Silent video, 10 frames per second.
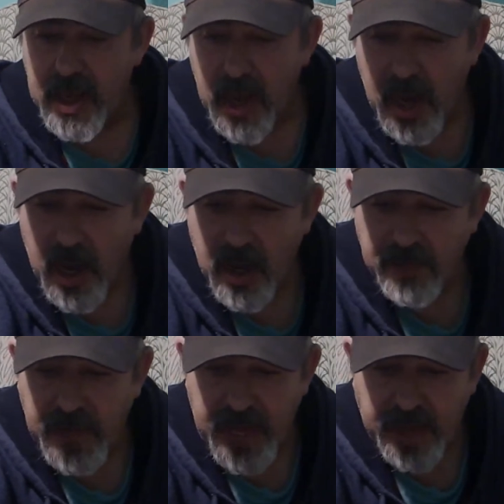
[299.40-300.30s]
of
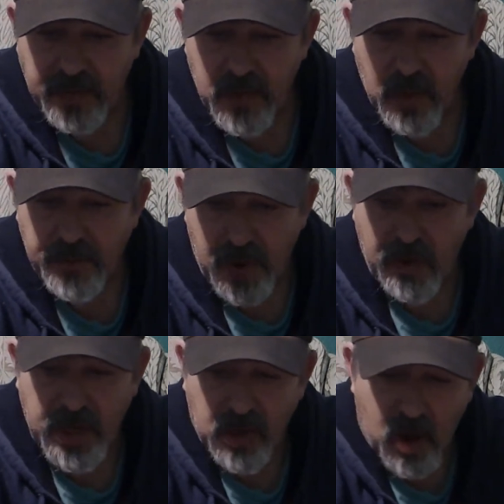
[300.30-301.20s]
a
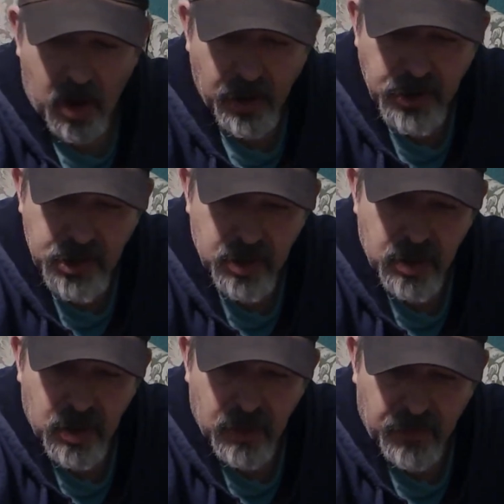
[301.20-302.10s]
very large
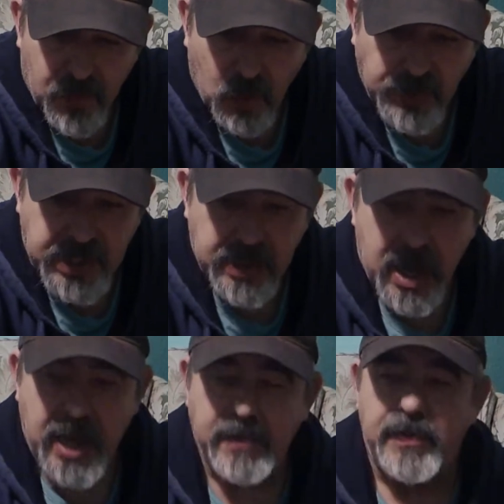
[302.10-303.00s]
folding
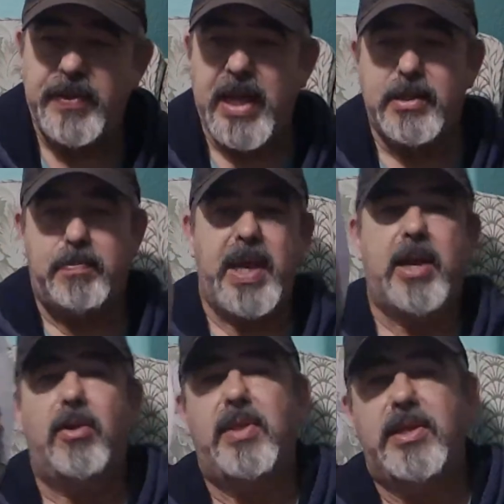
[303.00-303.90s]
knife that's bigger than